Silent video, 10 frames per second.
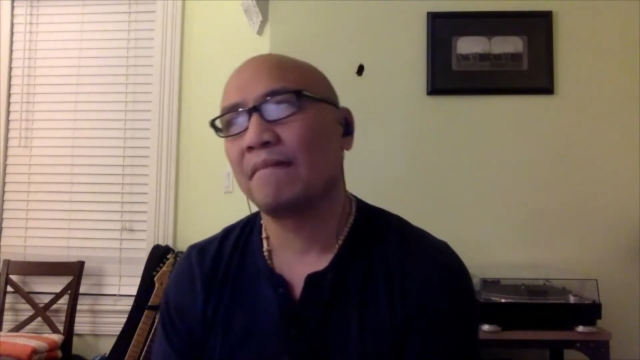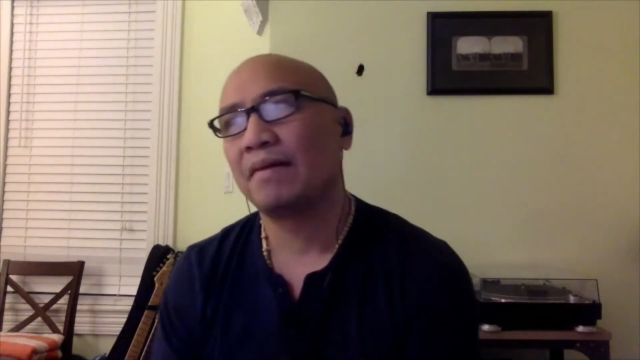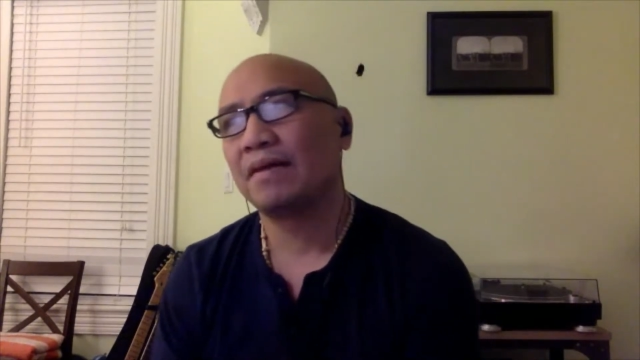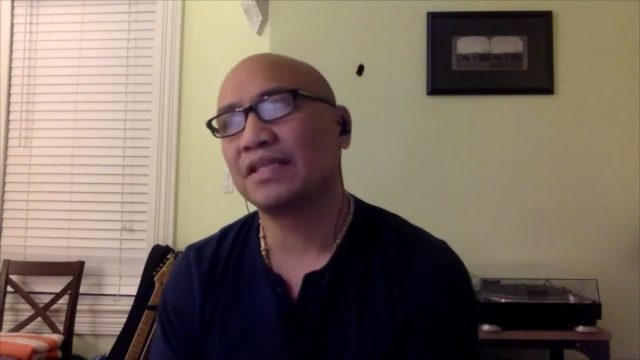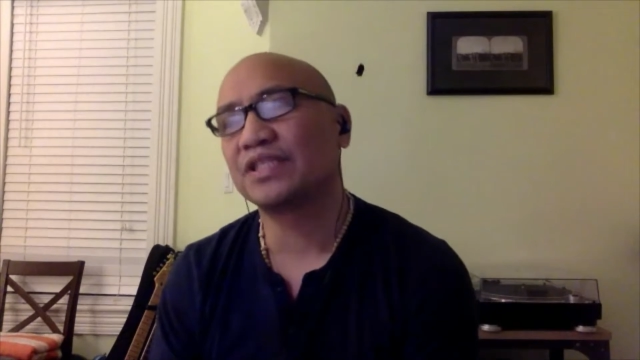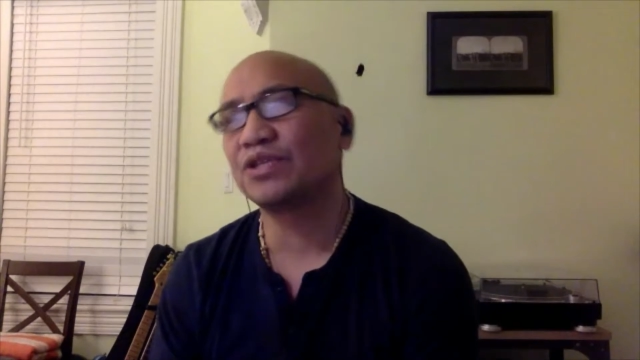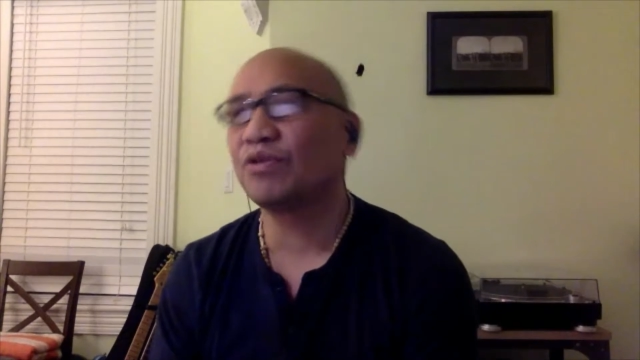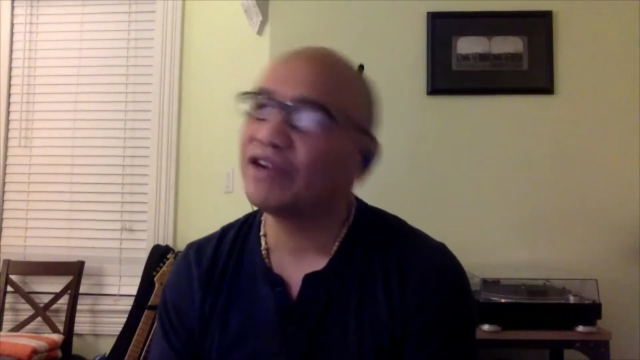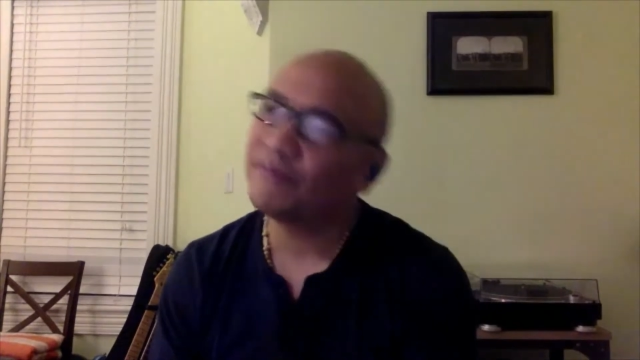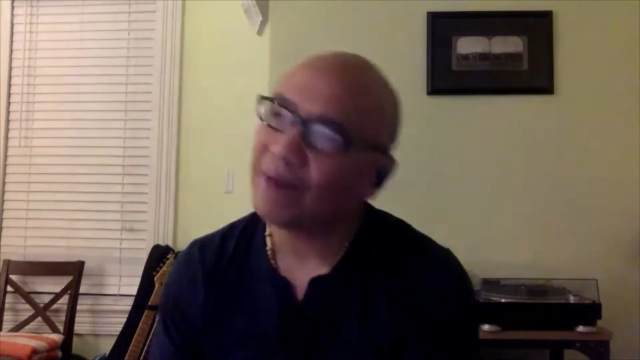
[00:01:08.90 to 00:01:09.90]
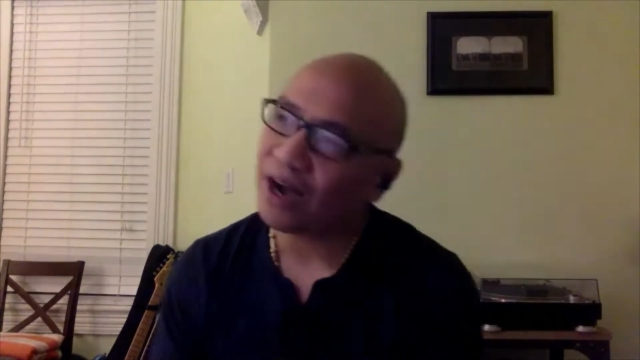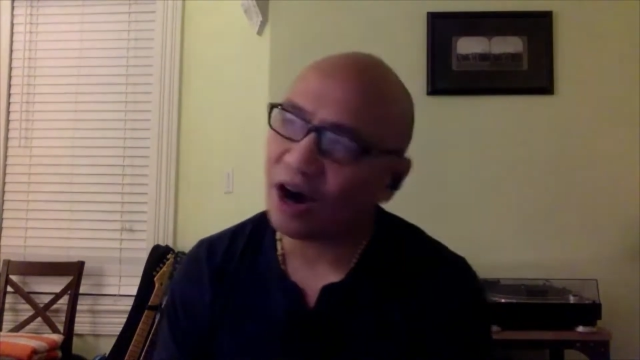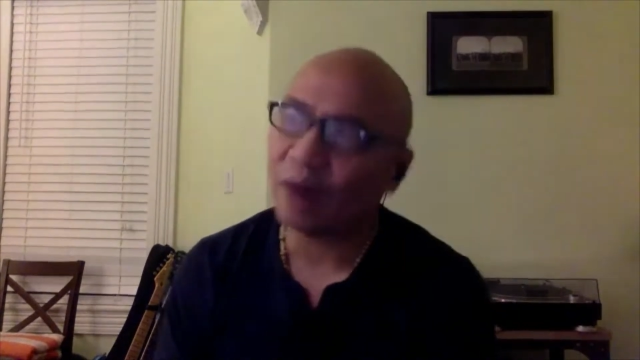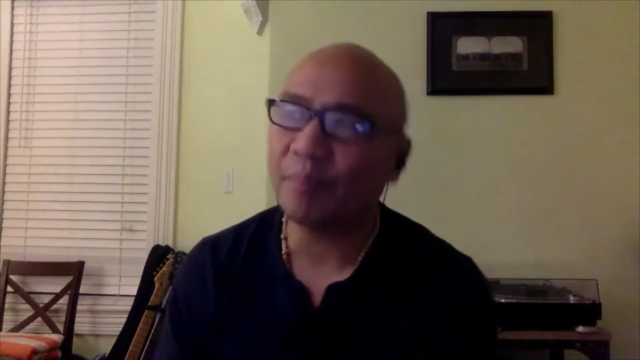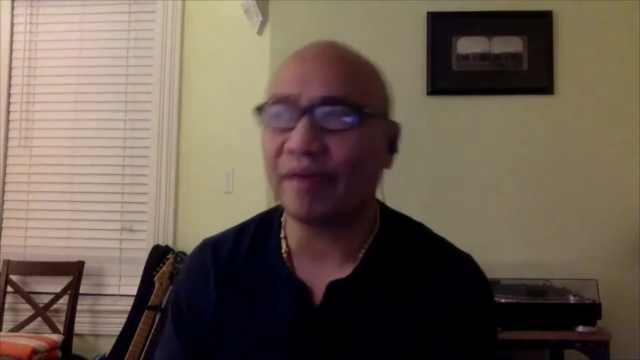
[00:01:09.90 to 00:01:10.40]
The story of my
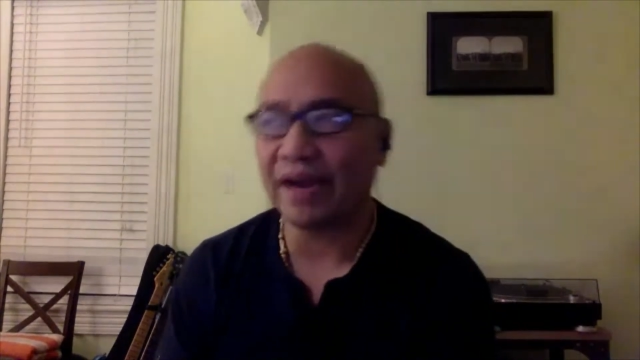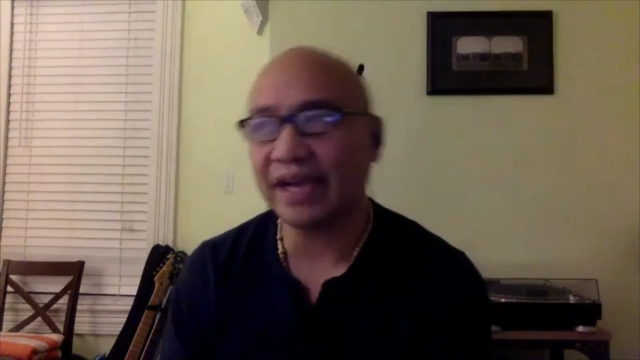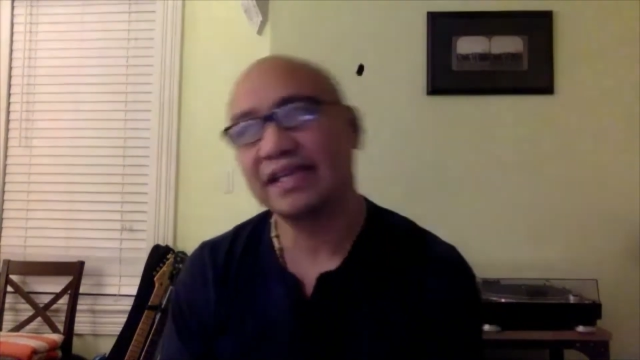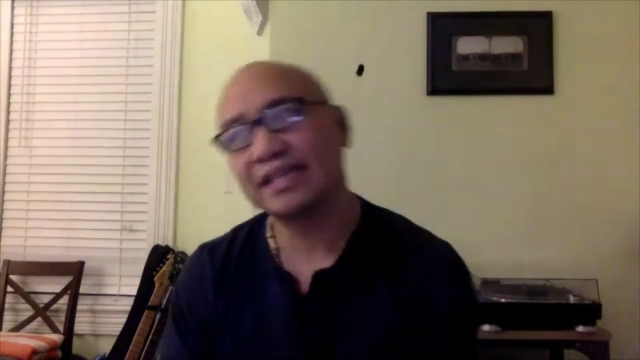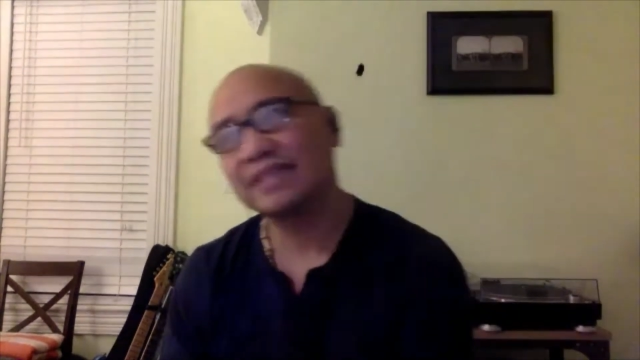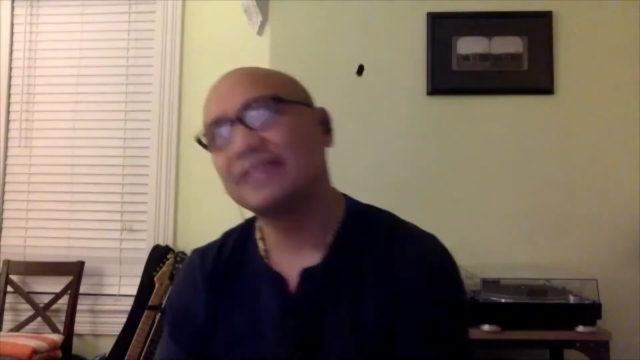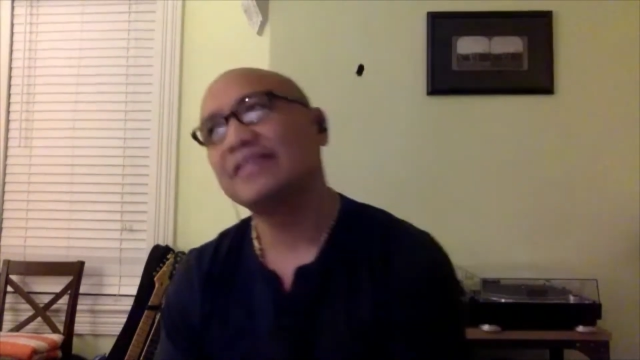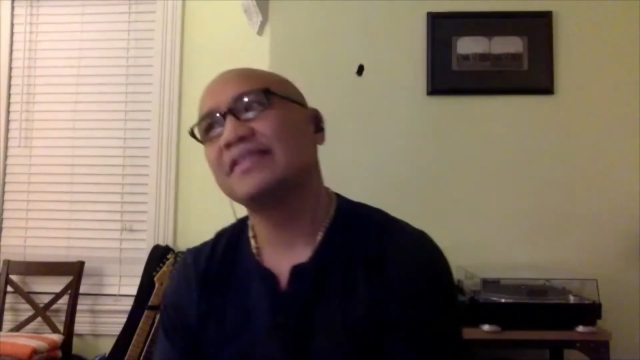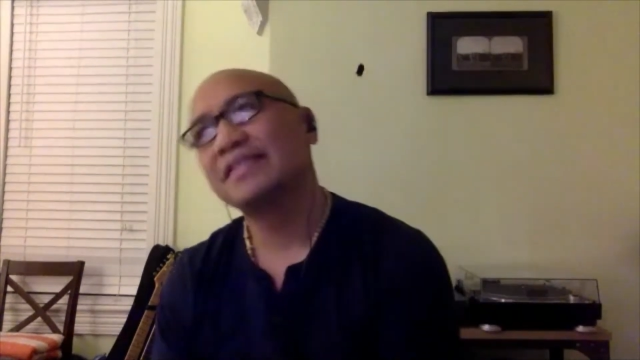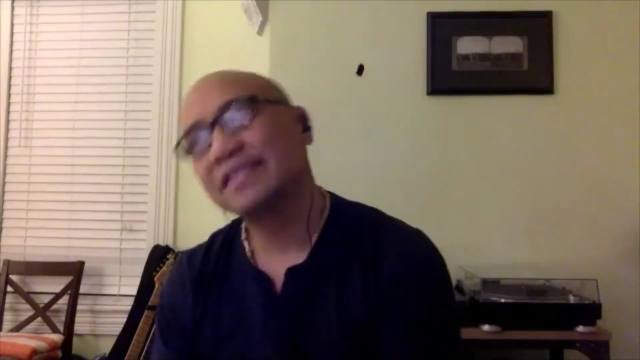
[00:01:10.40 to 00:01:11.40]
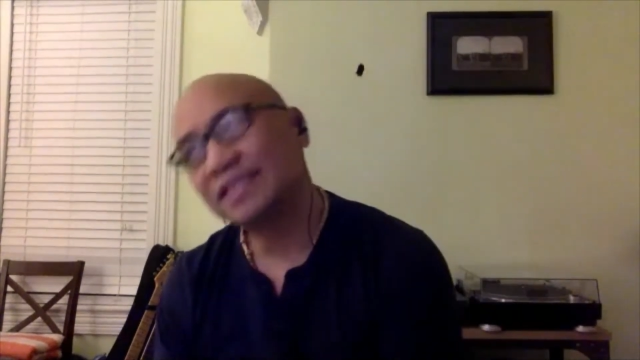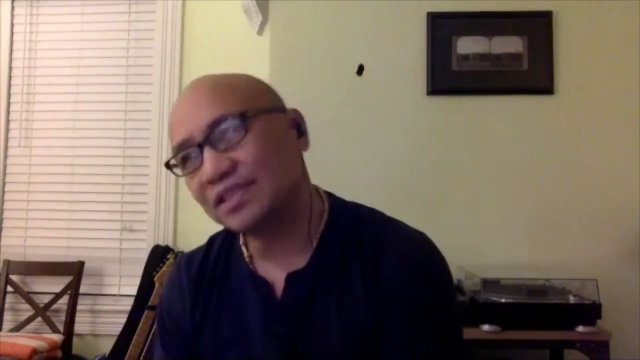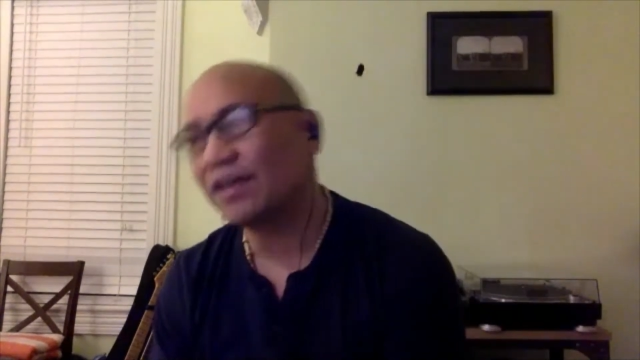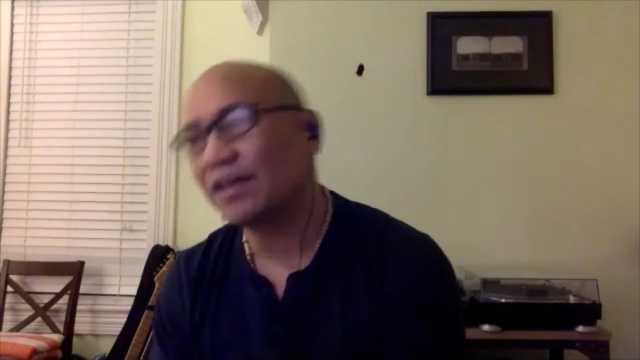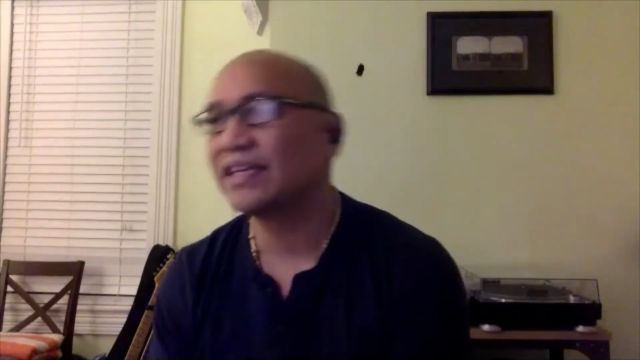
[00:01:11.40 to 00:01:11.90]
heartbreak
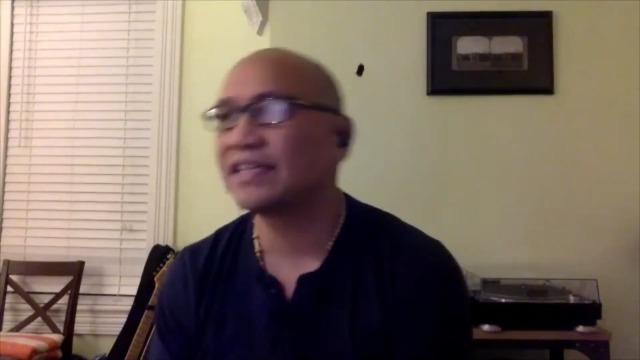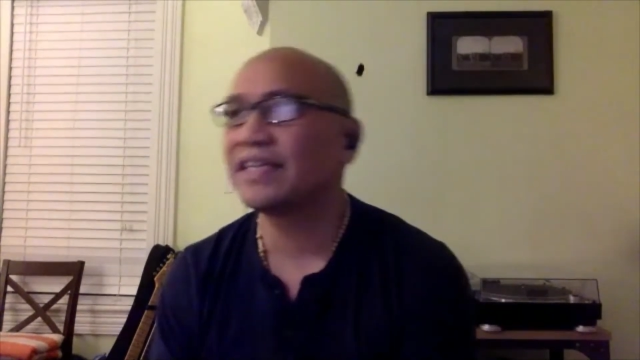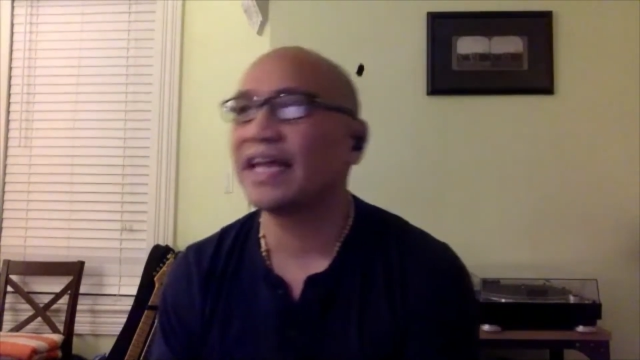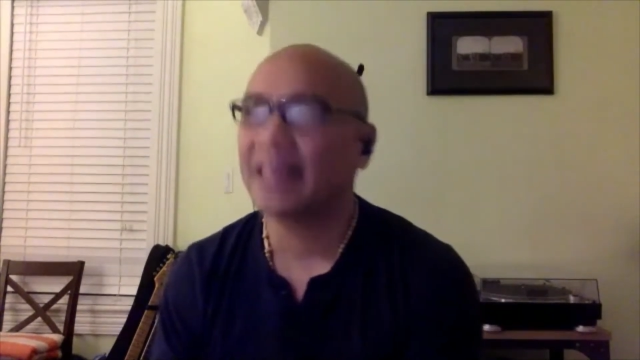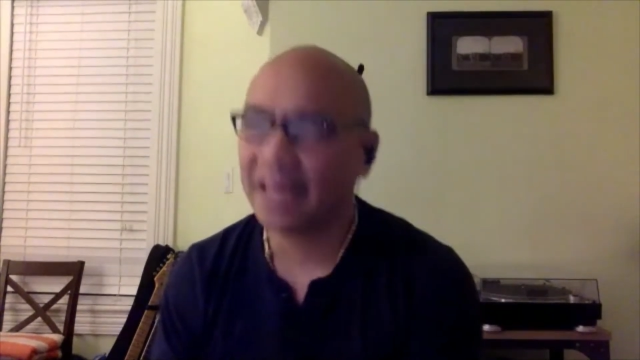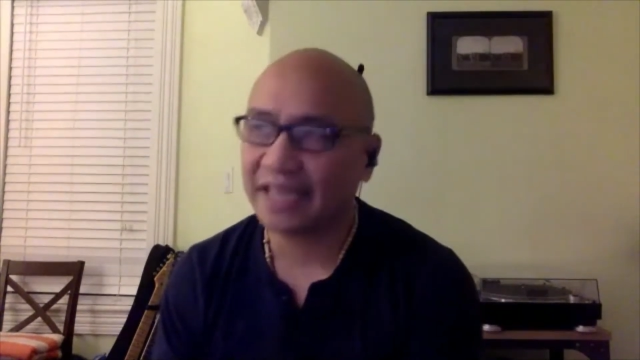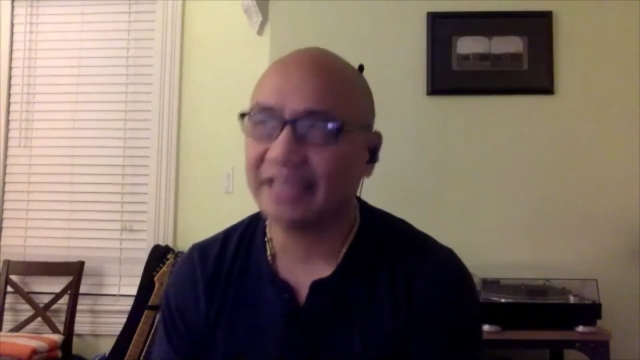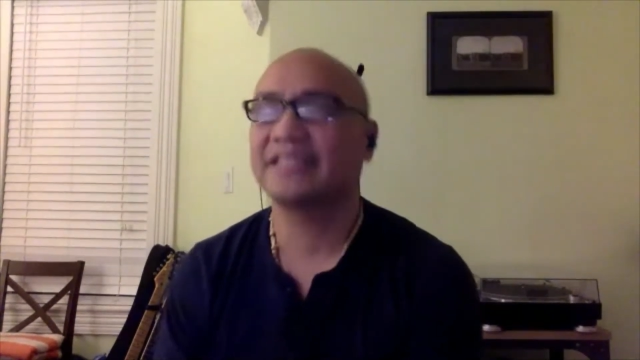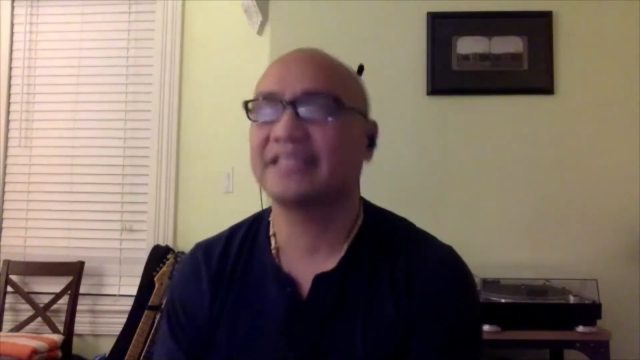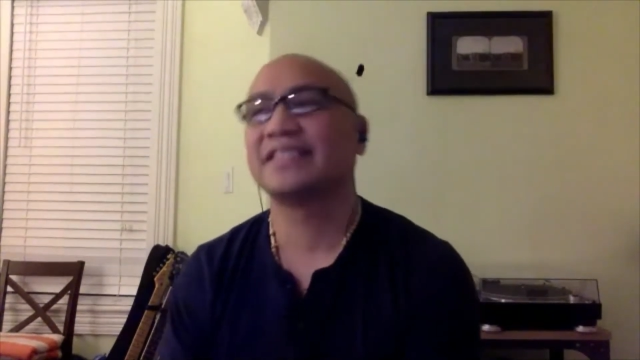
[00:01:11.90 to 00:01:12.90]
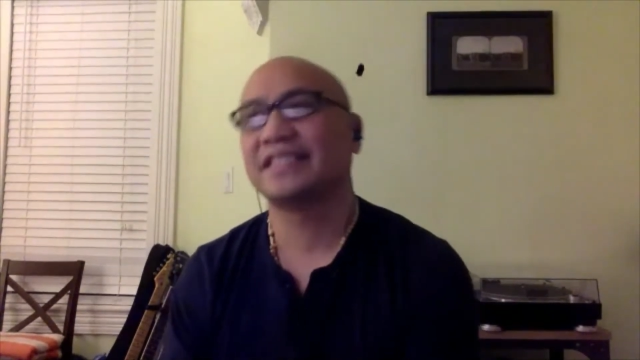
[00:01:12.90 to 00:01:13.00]
started like this.